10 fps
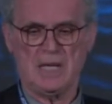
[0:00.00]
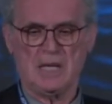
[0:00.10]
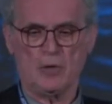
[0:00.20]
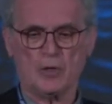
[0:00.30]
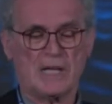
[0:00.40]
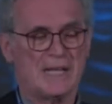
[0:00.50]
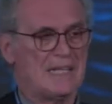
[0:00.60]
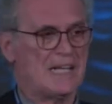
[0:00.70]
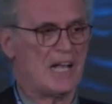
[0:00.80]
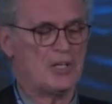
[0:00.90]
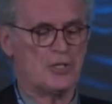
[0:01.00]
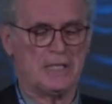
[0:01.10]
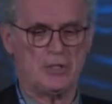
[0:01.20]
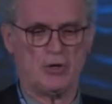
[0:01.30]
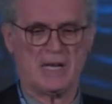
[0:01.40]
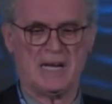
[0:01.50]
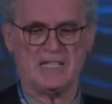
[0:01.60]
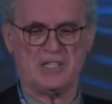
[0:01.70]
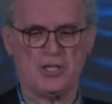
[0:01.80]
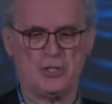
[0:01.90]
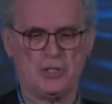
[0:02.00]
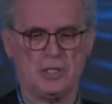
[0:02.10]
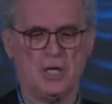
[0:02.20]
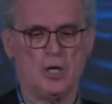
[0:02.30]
Looking at the culture and the organization,